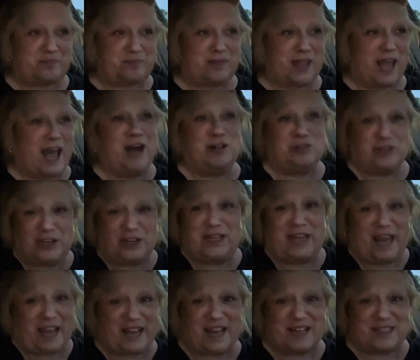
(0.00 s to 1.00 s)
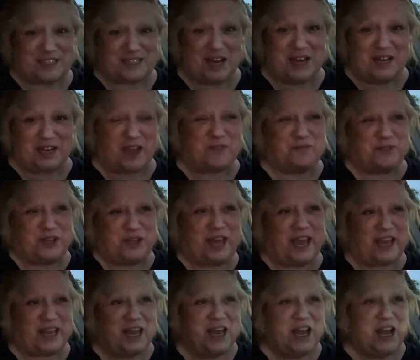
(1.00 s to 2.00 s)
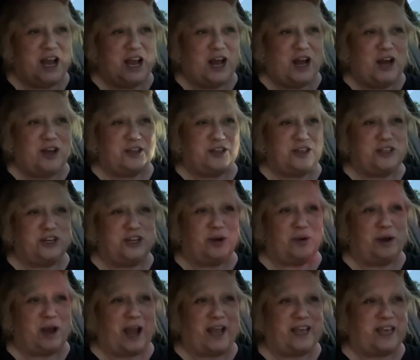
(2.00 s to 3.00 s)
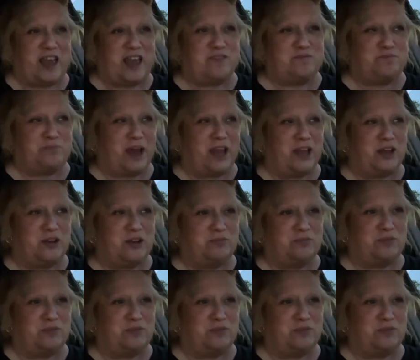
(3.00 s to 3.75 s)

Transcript: how little I got done. I feel like, you know, I gave my